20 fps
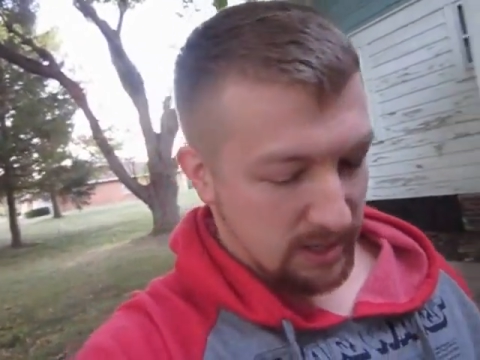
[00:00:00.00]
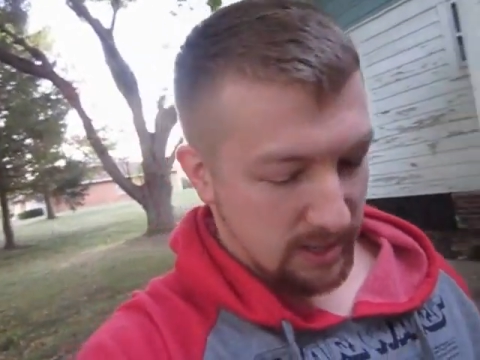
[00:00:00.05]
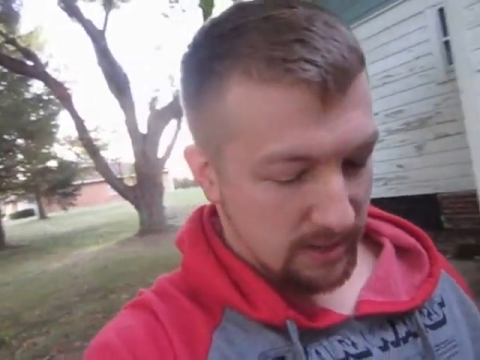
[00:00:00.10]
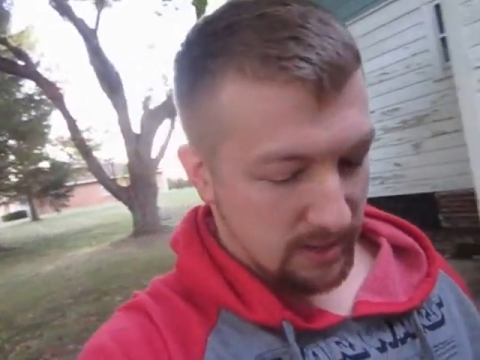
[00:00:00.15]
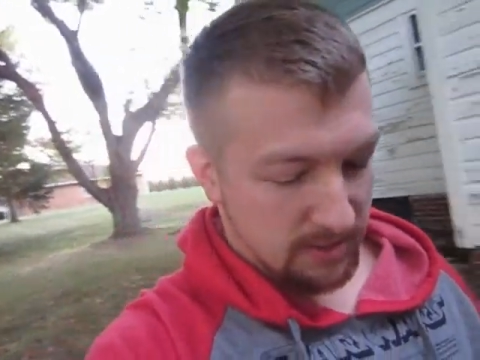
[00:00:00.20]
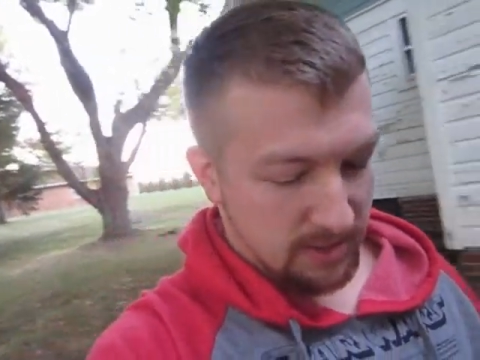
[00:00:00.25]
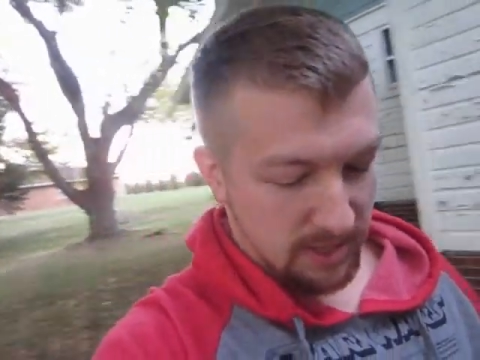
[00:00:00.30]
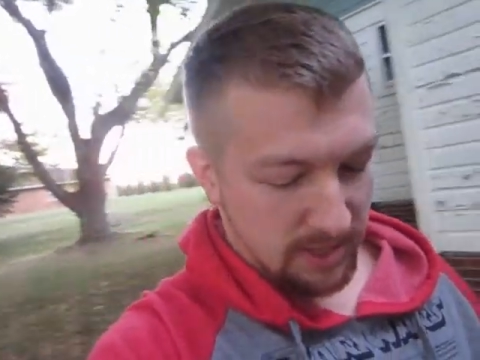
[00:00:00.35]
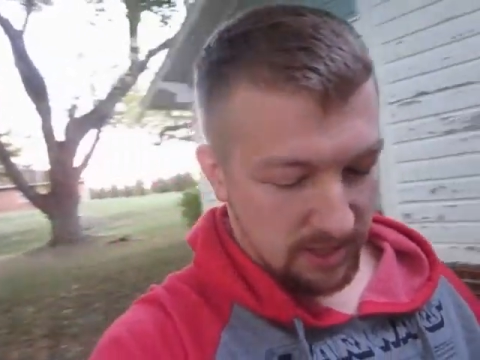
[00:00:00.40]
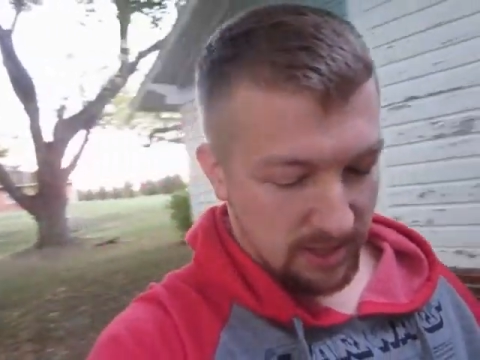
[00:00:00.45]

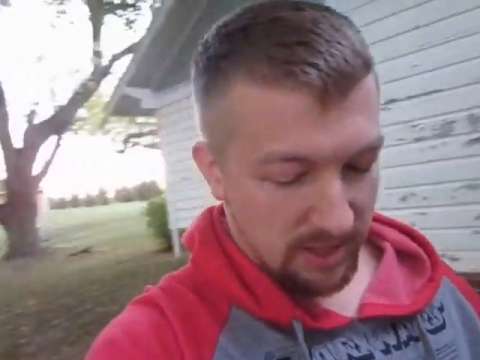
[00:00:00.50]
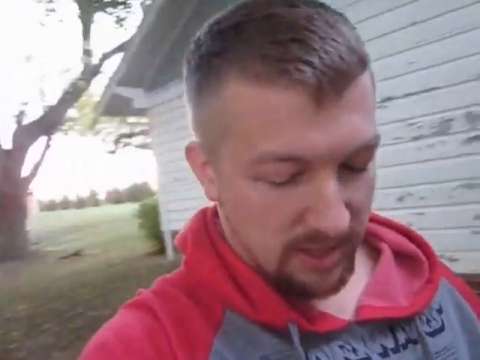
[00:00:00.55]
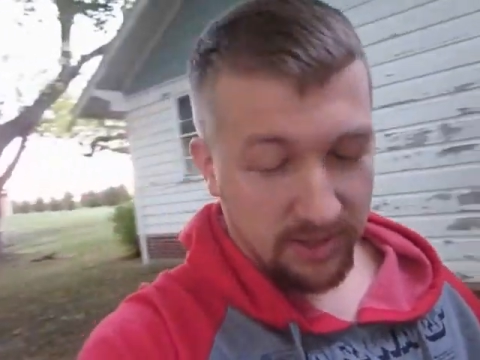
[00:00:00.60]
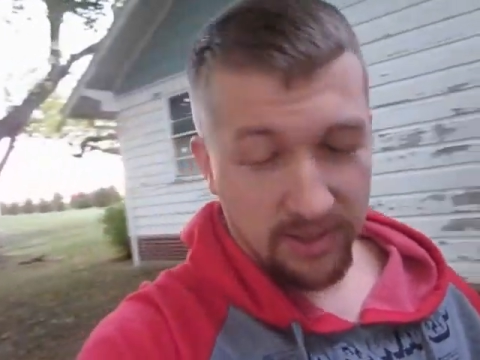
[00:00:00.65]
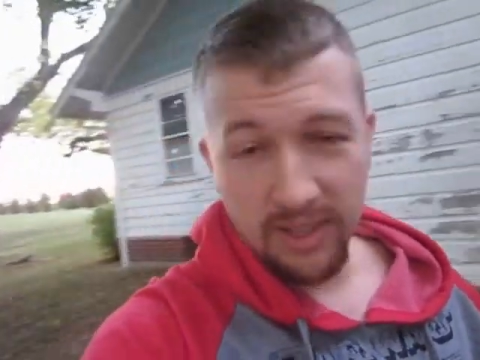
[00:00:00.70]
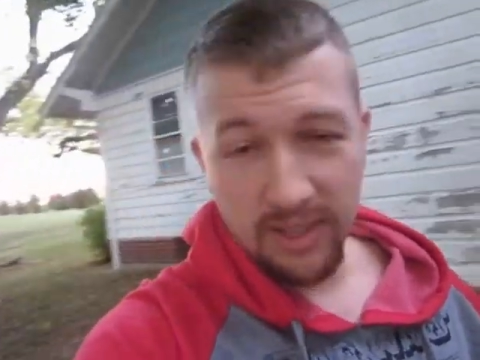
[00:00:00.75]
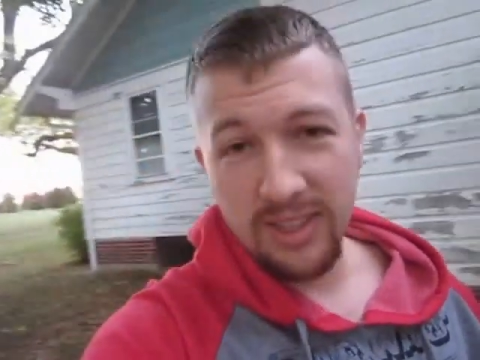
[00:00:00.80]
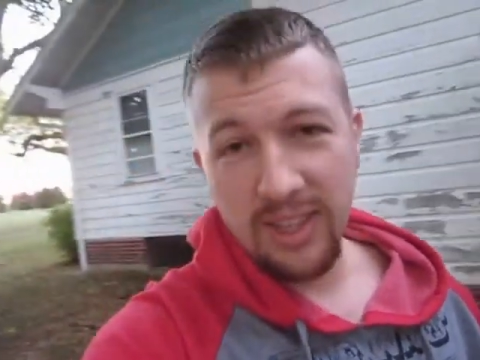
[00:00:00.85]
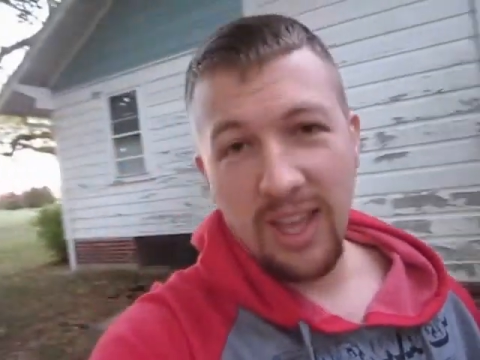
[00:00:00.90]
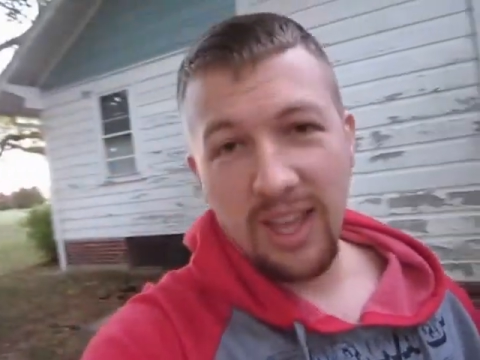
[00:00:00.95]
they've said things
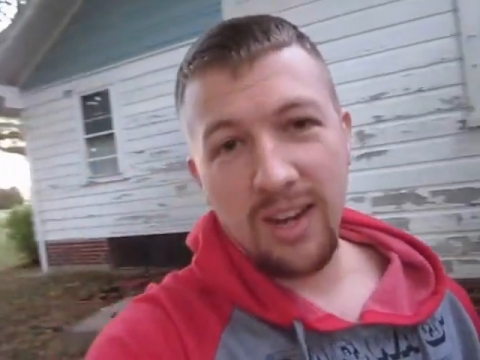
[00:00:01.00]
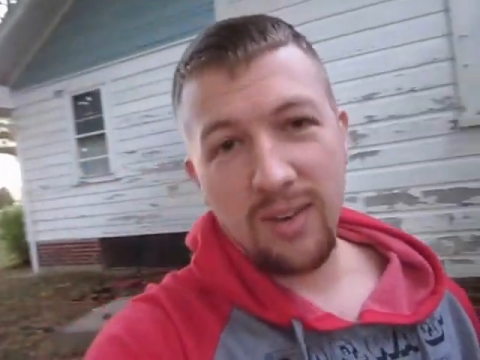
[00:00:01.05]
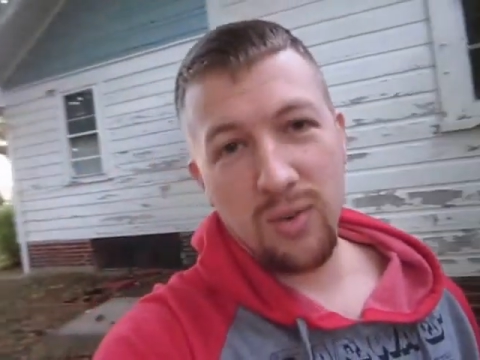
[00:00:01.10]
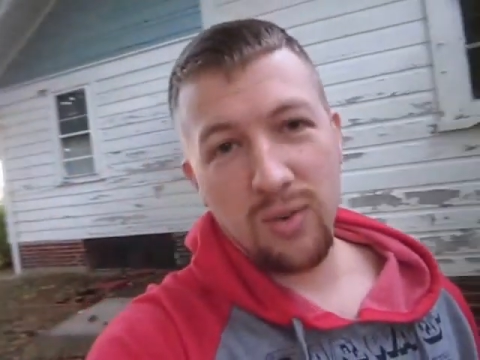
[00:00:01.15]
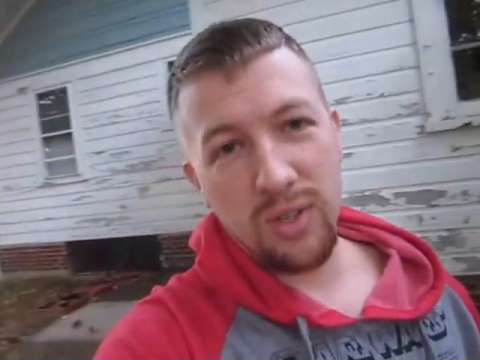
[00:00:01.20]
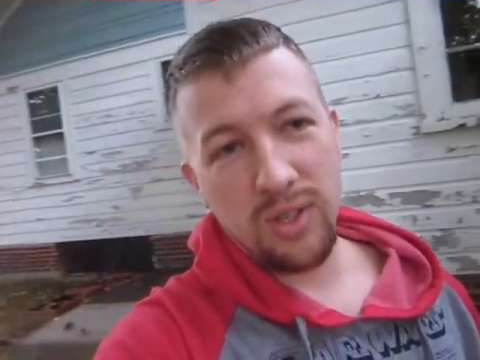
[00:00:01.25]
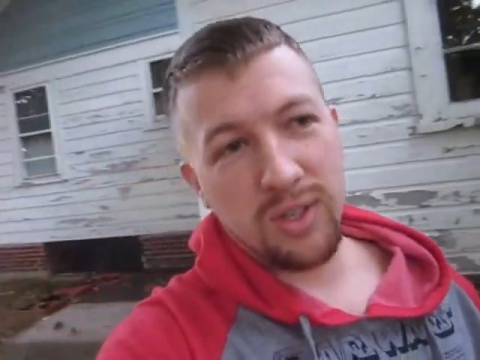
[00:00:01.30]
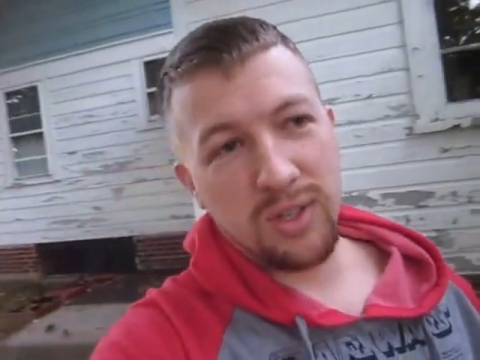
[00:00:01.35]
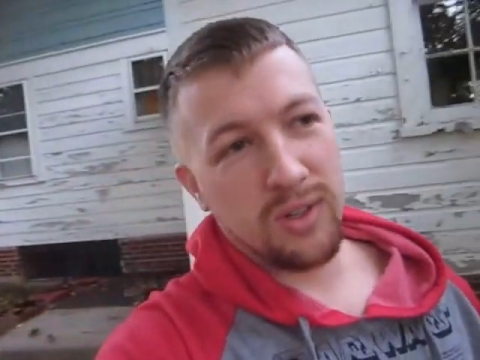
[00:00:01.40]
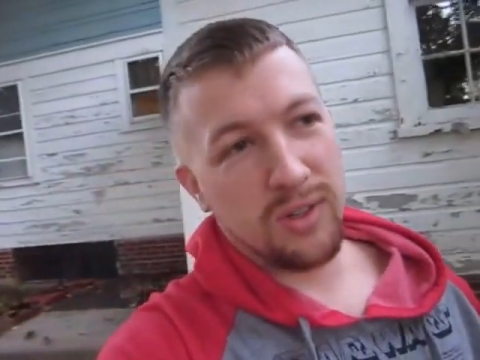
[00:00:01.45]
like that
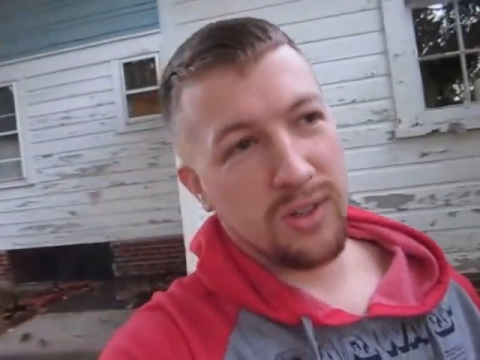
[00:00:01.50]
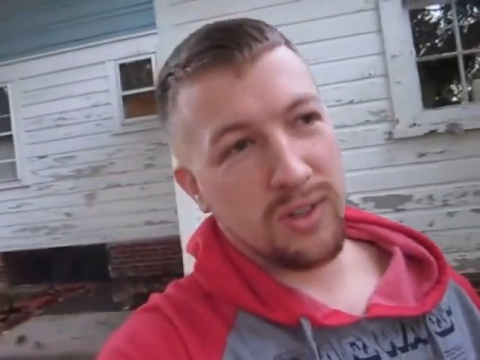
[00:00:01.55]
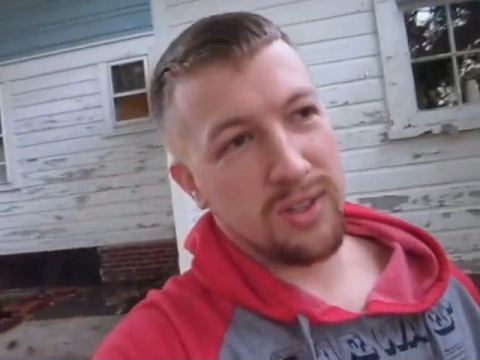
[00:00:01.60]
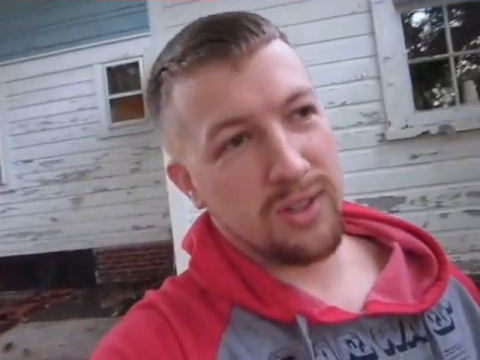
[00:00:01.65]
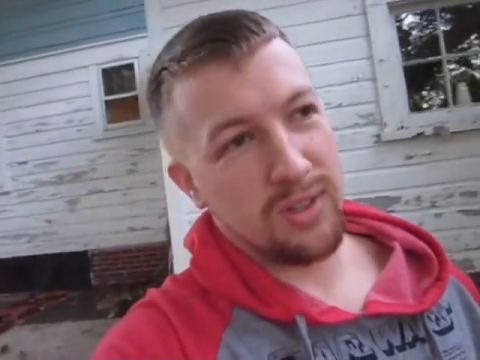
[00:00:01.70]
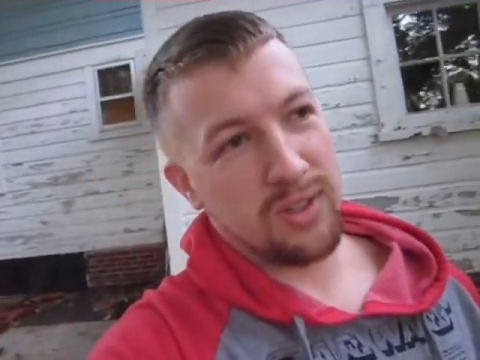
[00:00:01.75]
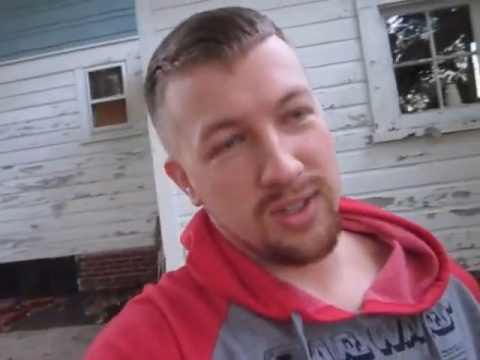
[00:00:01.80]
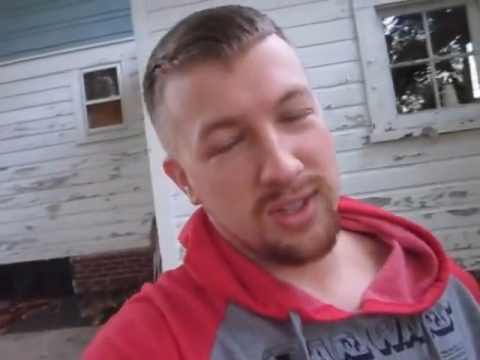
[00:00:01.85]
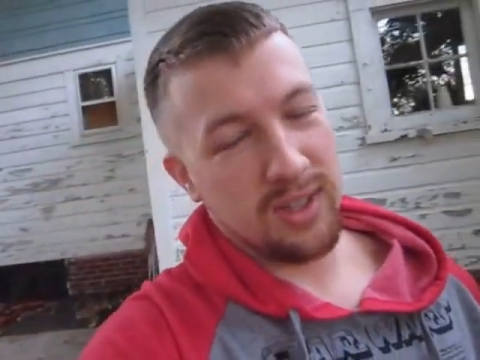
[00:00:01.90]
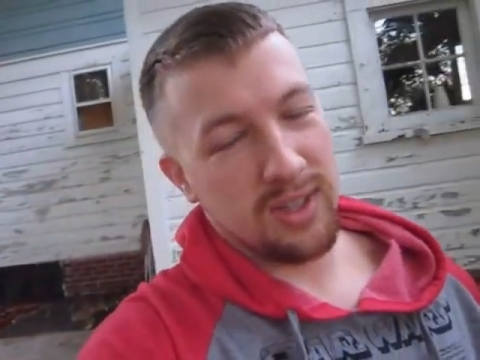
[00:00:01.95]
every year, and
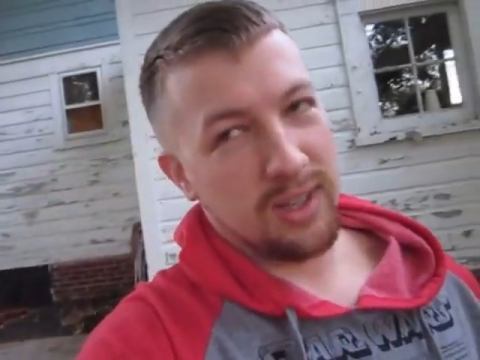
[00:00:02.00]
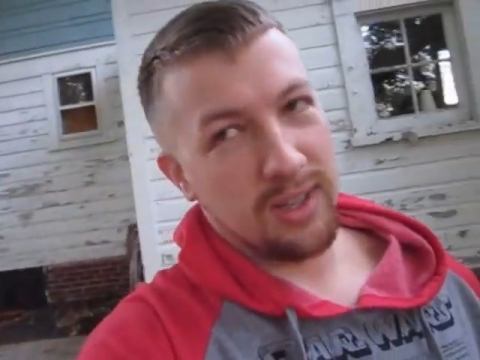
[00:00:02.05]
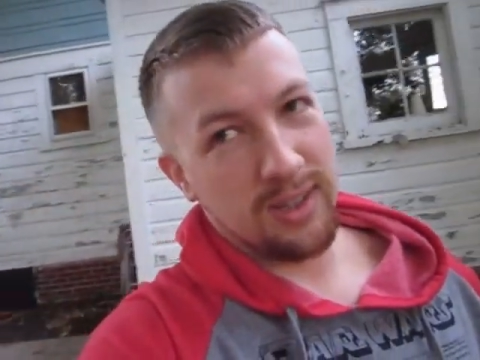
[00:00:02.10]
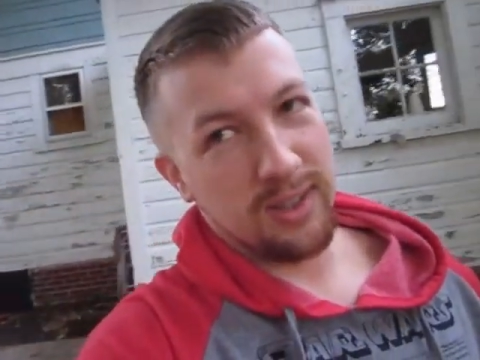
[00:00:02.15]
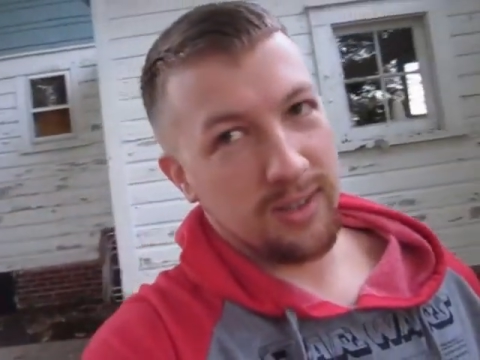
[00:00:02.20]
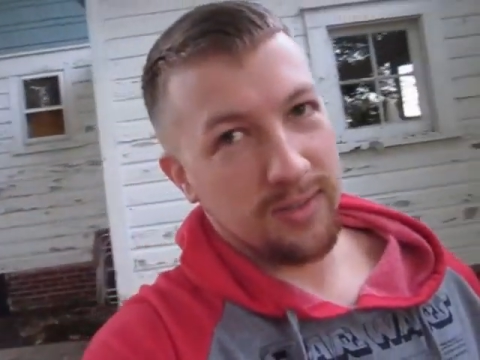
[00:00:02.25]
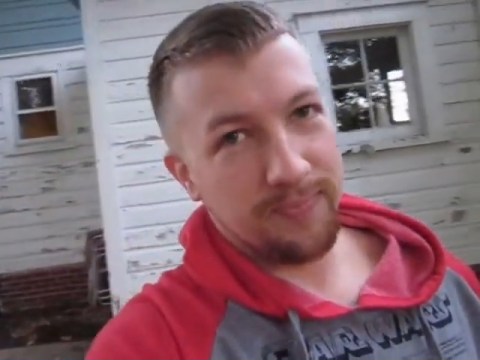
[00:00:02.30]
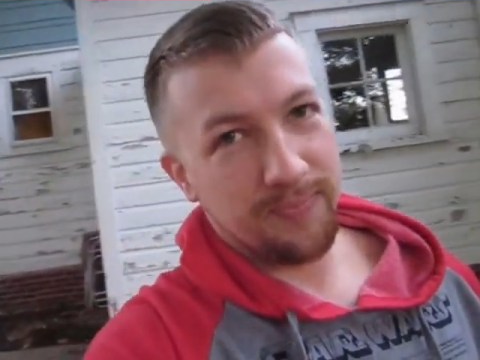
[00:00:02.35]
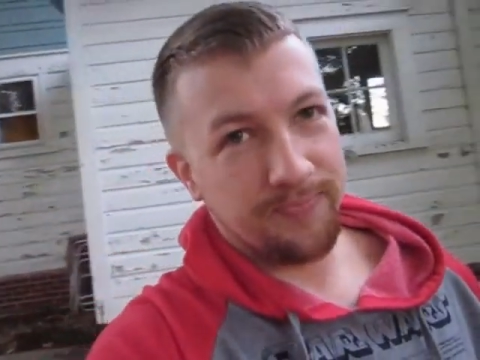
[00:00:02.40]
it's just like,